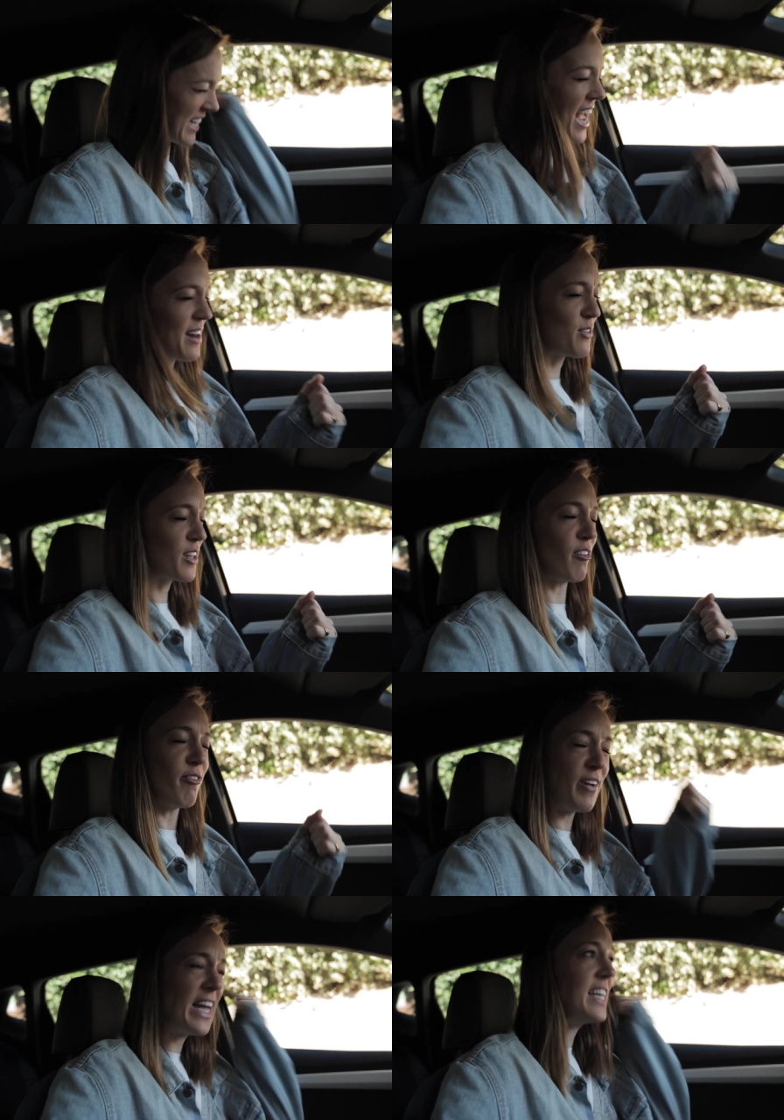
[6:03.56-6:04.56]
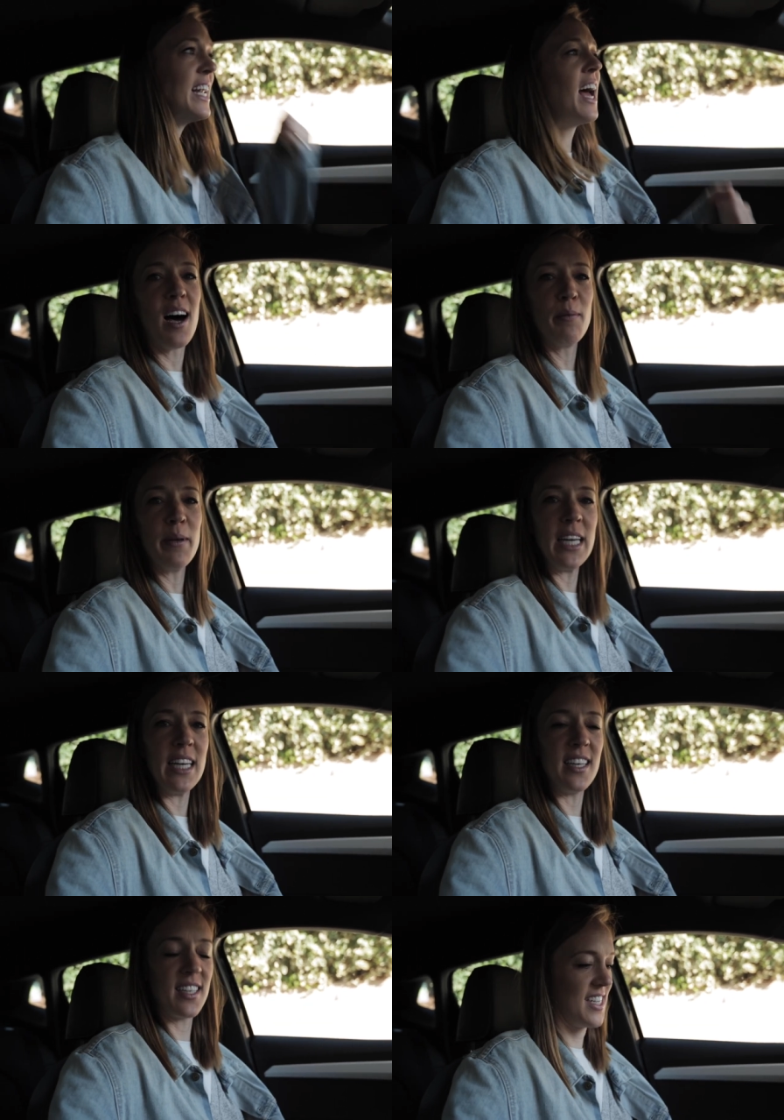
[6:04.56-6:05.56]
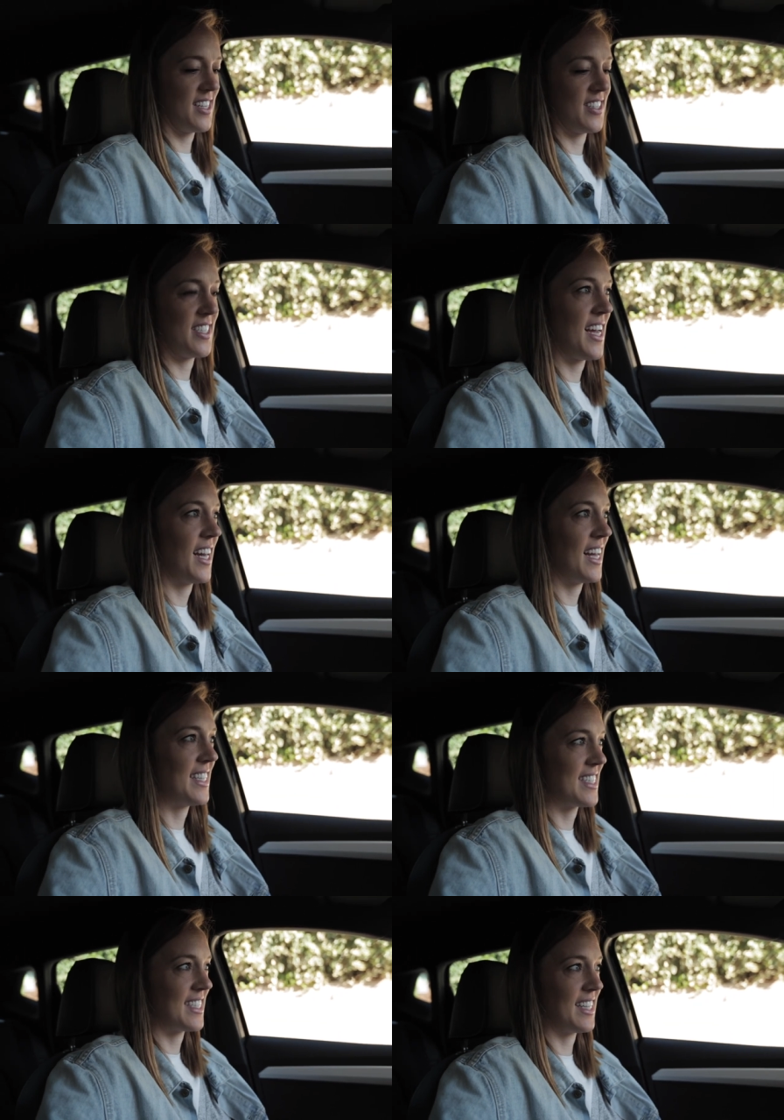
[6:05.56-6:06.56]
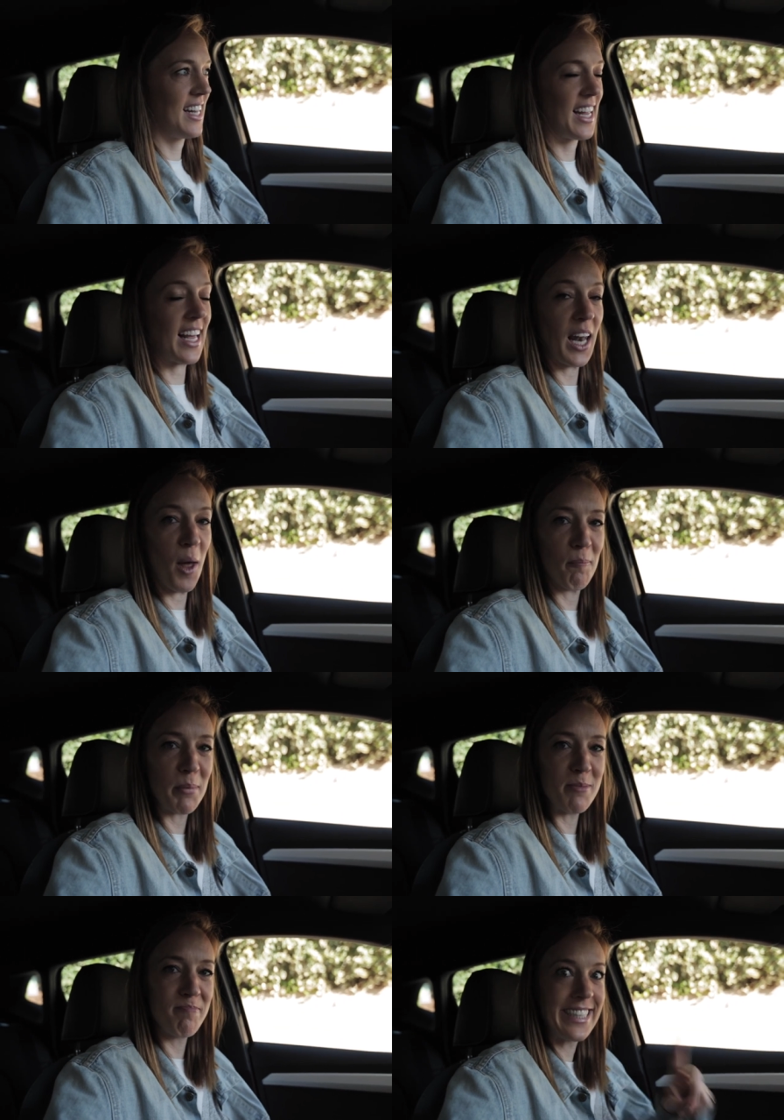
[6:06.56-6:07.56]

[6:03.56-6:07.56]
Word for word: and getting really fit, and I'll be sitting on the sidelines like a lump.